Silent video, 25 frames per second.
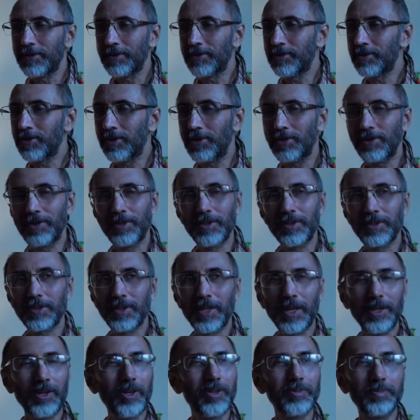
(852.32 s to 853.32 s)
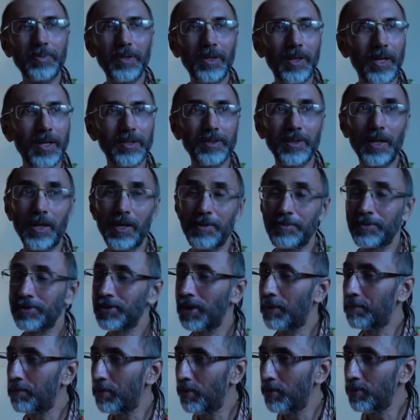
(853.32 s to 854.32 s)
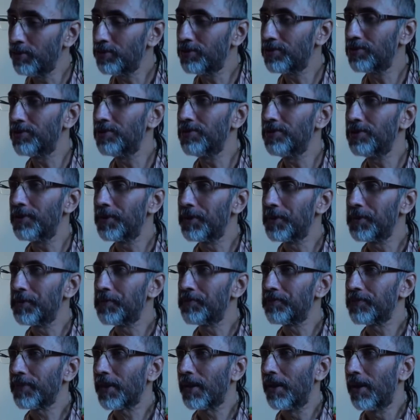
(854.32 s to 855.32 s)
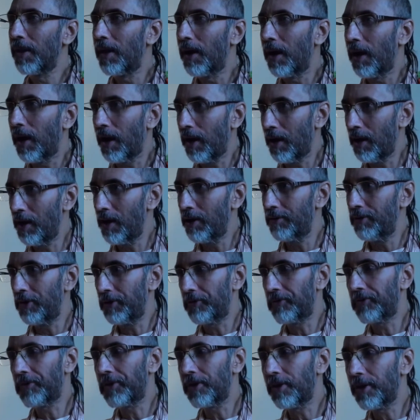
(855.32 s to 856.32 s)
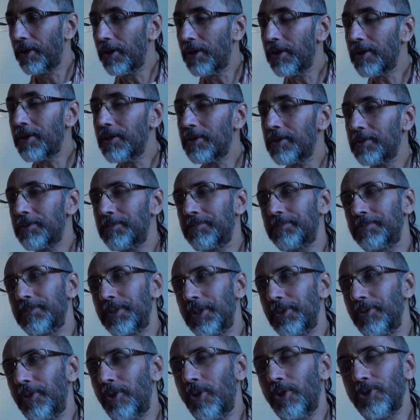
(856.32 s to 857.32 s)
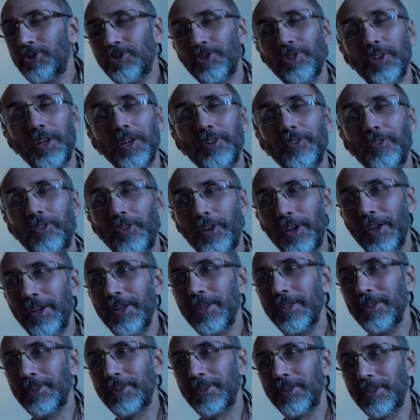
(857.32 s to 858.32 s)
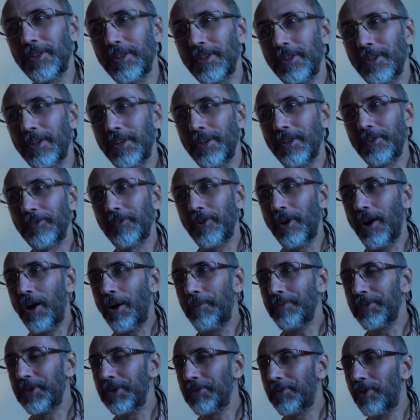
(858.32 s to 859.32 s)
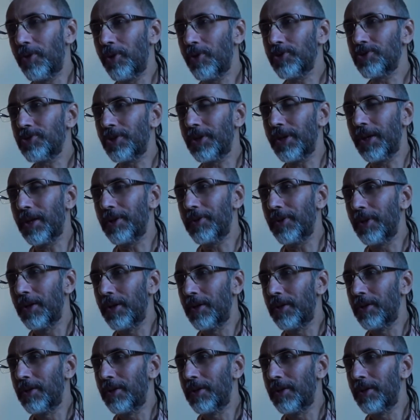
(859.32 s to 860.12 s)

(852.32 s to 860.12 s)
So it cannot be like that. I am supposed to have a firm devotional faith, firm devotional,